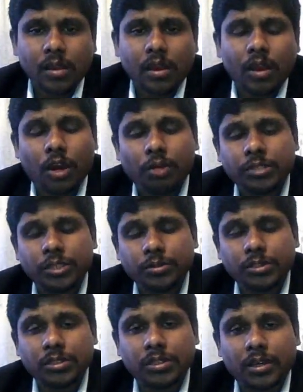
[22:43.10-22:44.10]
How many
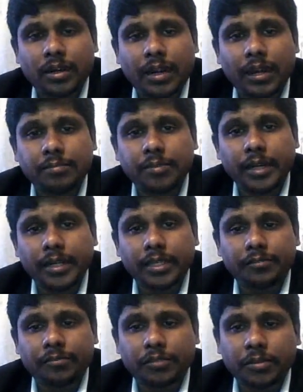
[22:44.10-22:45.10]
users are upgraded
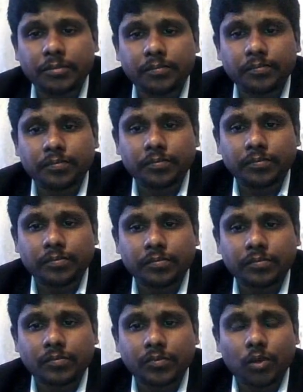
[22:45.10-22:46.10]
from
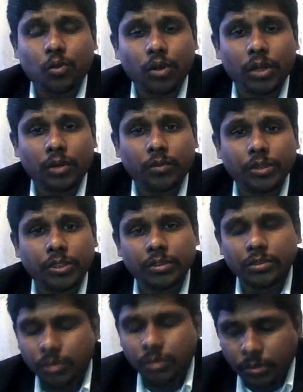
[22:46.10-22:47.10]
the older version to
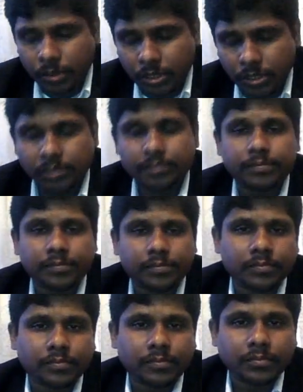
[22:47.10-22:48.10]
new version?
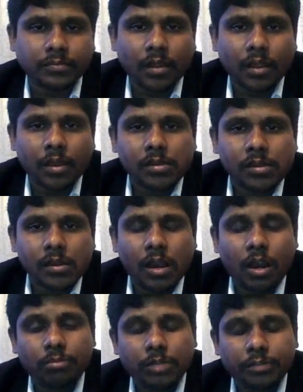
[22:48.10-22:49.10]

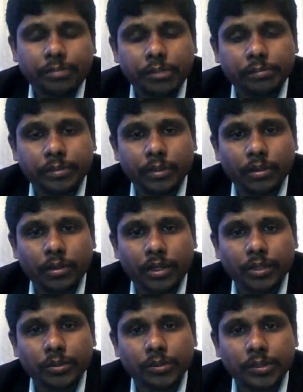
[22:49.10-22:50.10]
How many people are
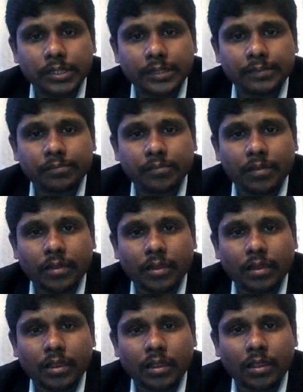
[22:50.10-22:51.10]
using
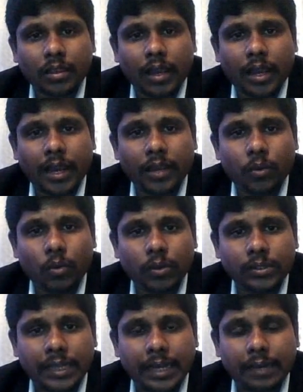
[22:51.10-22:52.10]

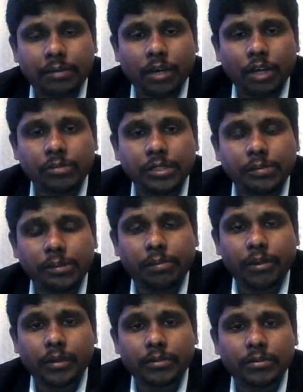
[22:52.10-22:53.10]
iOS app? How many people
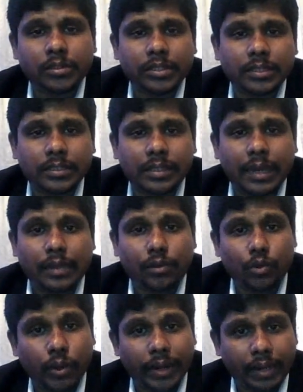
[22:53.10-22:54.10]
are using
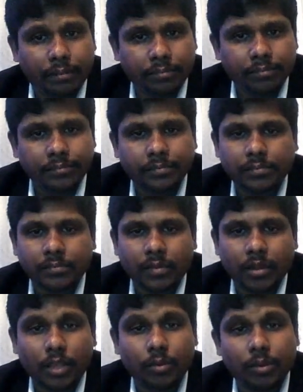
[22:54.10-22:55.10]
Android app?
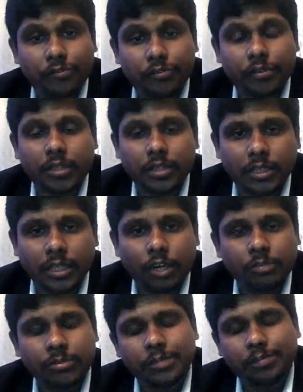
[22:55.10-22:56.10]
Even further, how
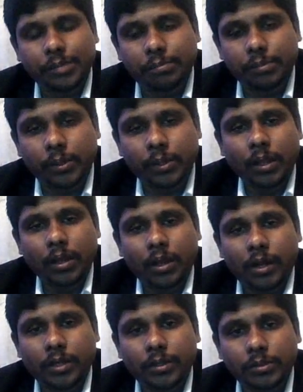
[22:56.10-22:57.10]
many people
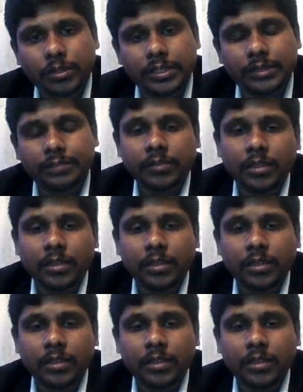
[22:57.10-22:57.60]
are using